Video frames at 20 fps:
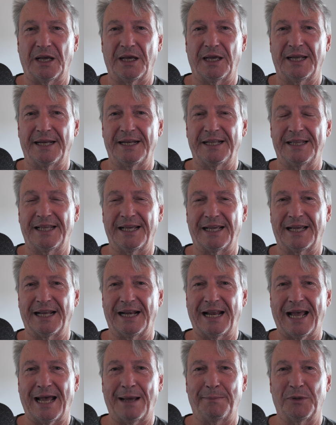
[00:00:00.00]
Anything can
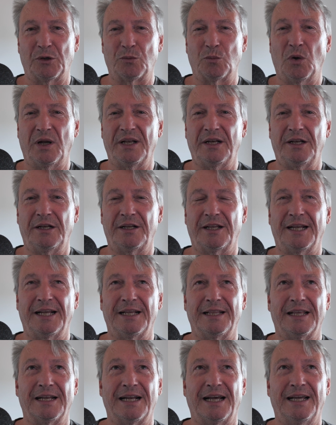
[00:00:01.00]
happen. One
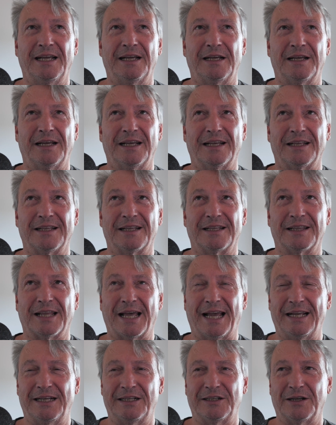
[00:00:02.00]
thing that I
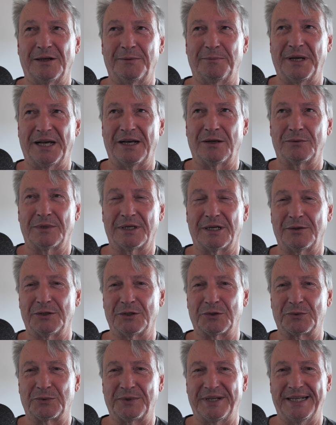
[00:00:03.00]
liked about what I
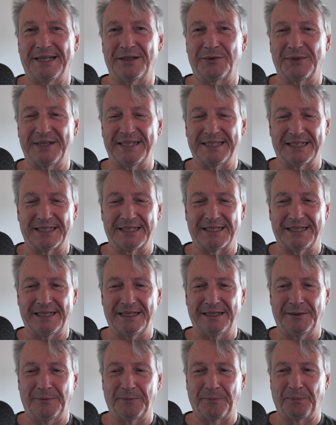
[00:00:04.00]
was reading
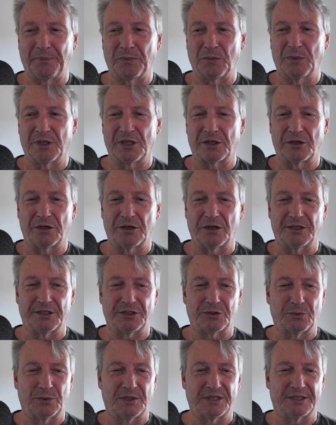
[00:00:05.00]
recently with
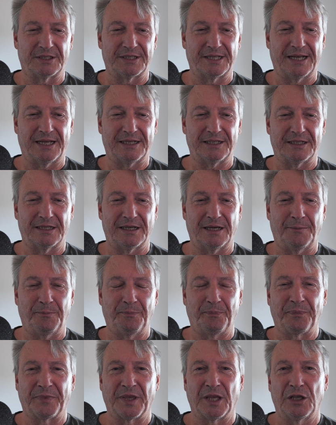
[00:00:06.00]
Curtis was that
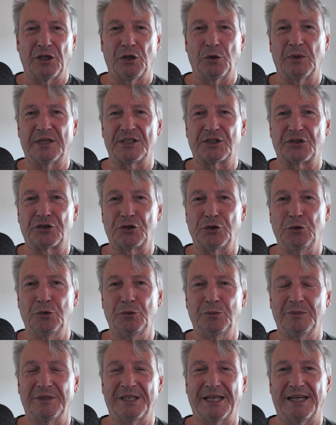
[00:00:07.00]
you
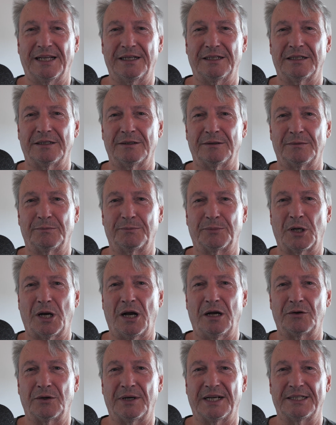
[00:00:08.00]
assume that
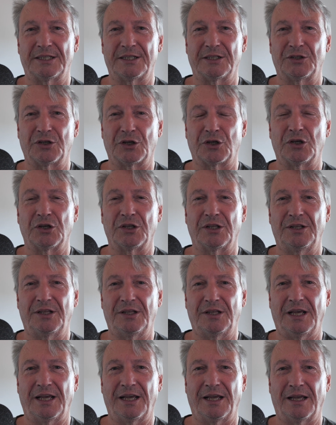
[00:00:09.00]
progress is a good
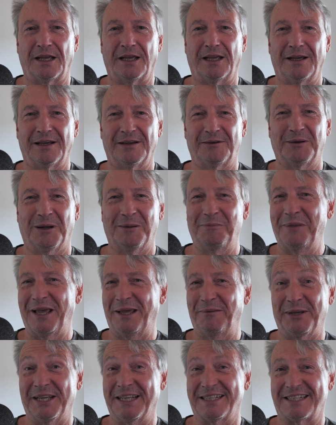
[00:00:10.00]
thing. Well,
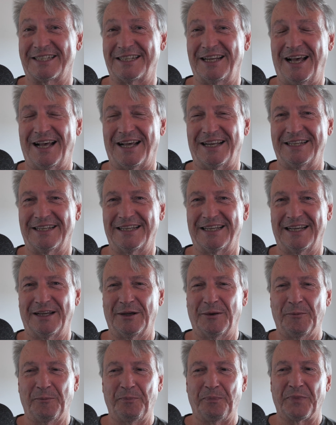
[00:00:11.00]
maybe it's not.
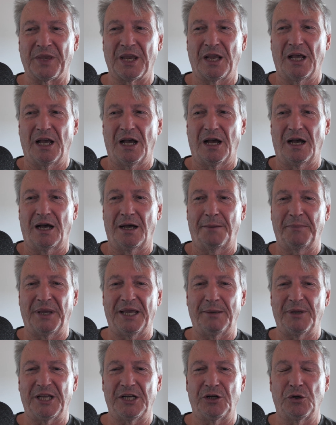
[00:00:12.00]

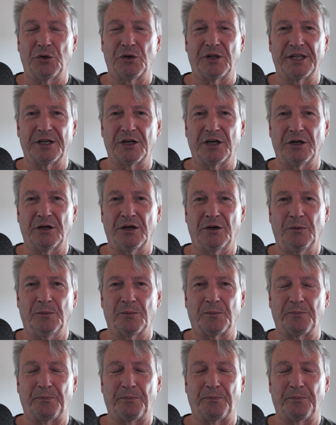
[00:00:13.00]
Maybe nuclear